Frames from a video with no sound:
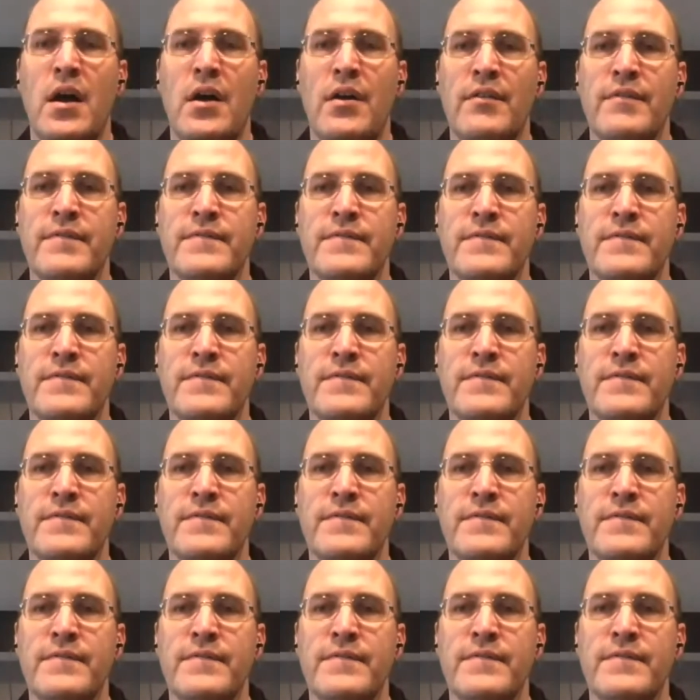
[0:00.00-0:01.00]
of
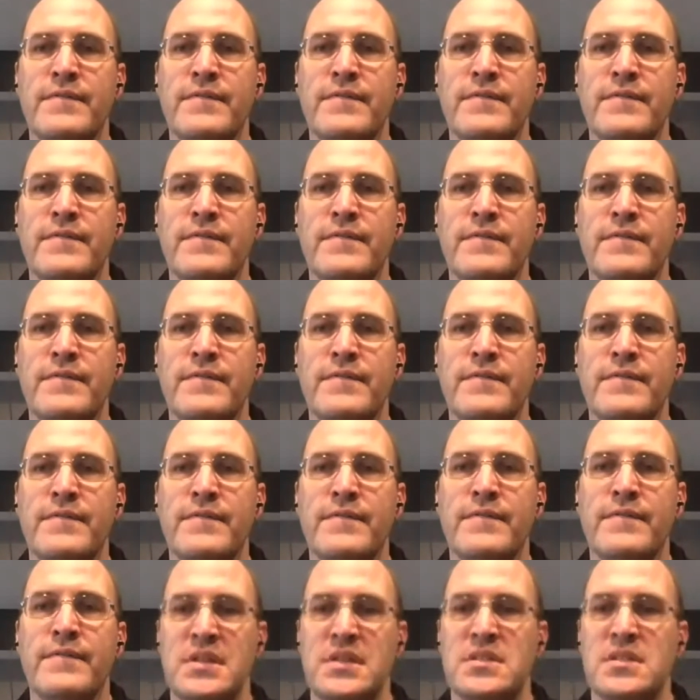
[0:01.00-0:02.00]
serverless when
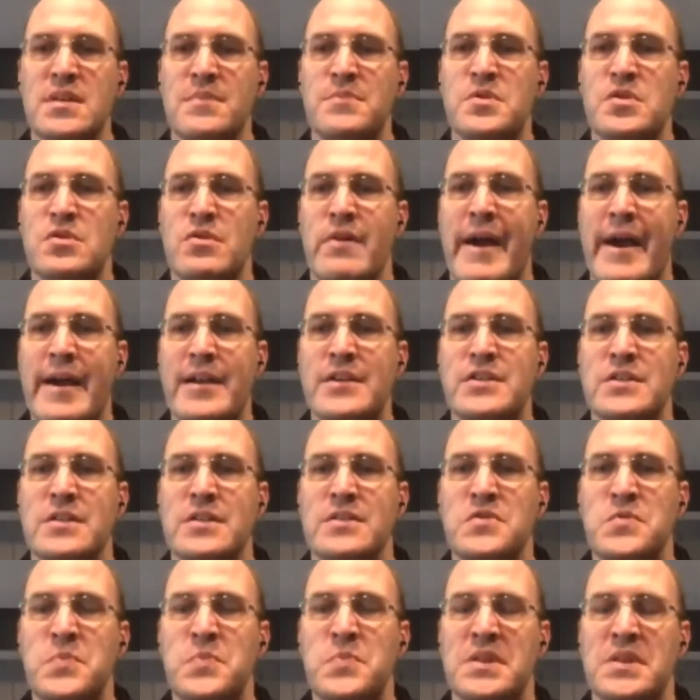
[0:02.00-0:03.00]
you built these
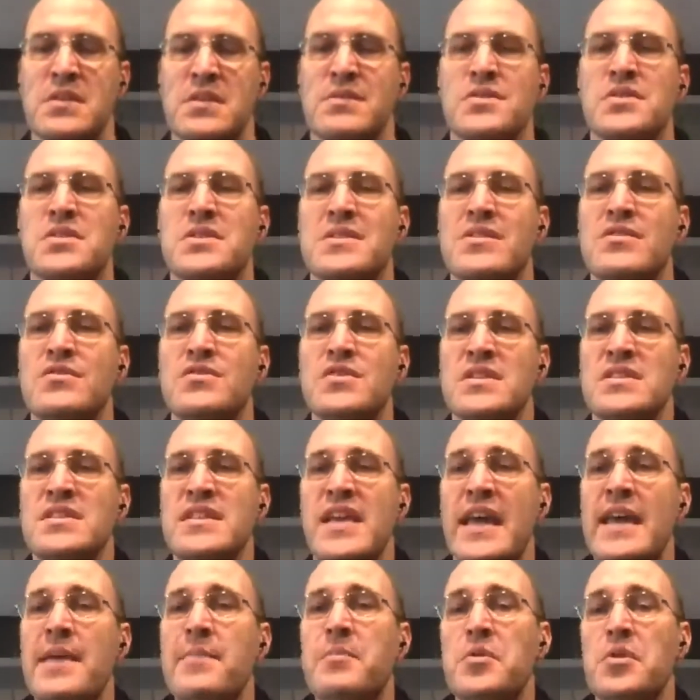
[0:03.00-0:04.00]
abstractions, but
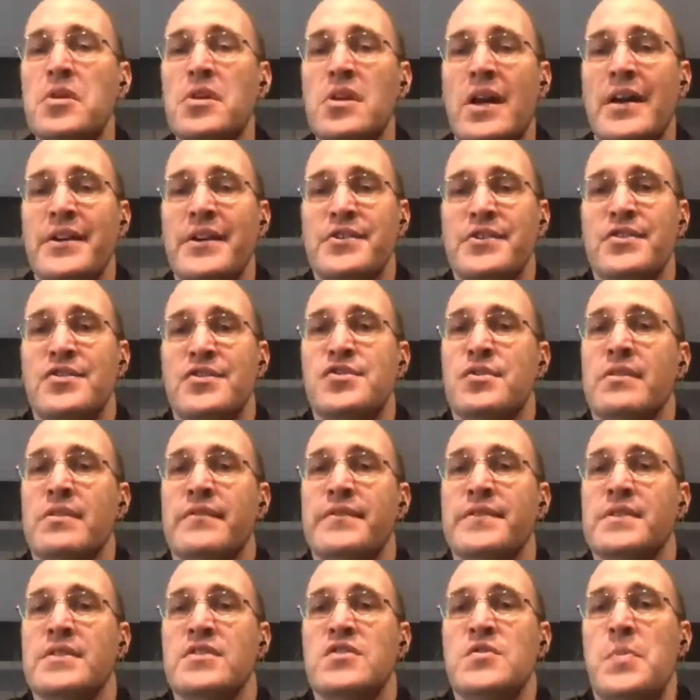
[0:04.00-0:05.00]
there's a table on your
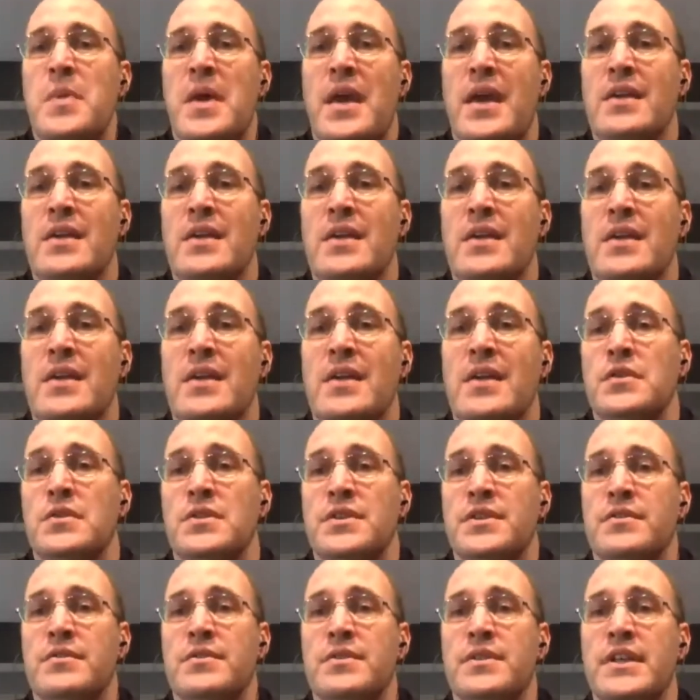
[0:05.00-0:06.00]
serverless page. So
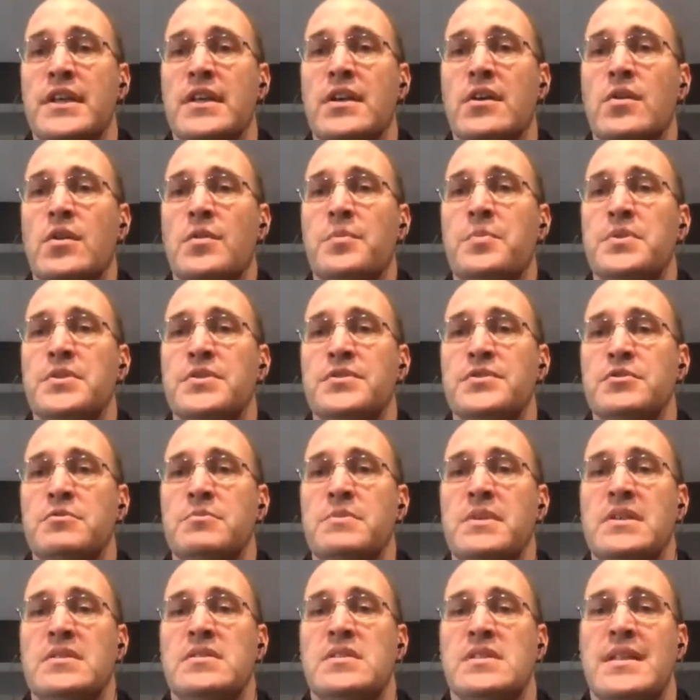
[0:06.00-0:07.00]
if you literally go to
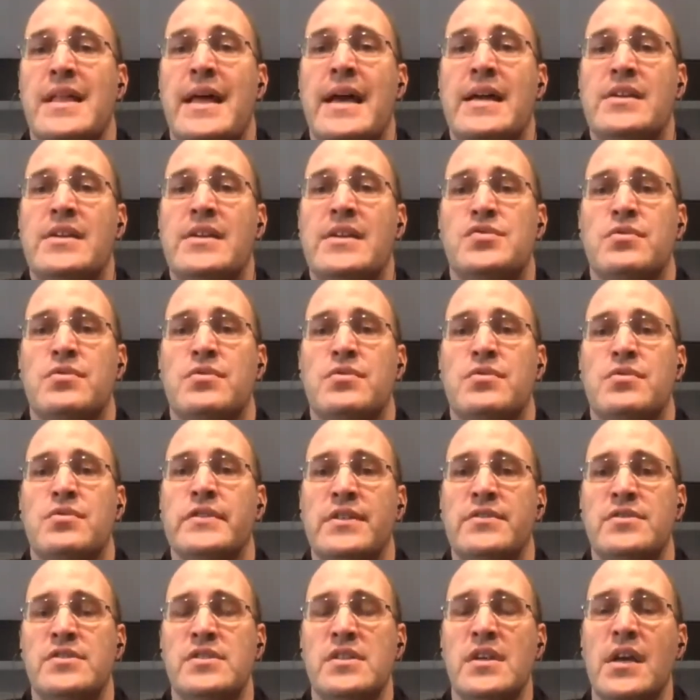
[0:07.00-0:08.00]

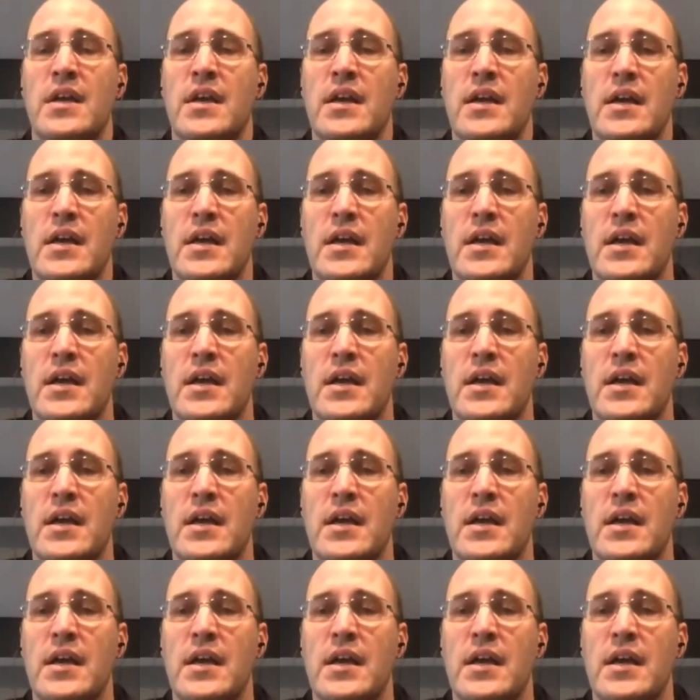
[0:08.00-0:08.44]
Pulumi/serverless,